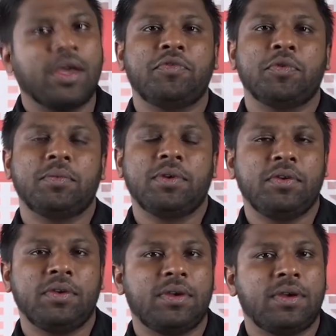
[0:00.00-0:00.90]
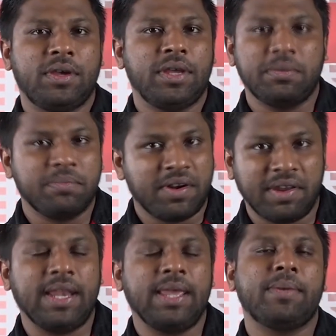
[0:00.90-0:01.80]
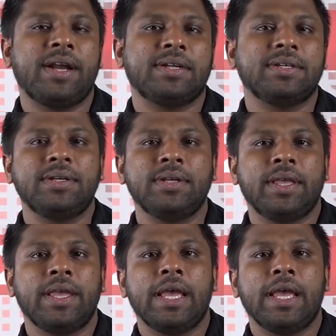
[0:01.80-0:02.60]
you have to, it really matter.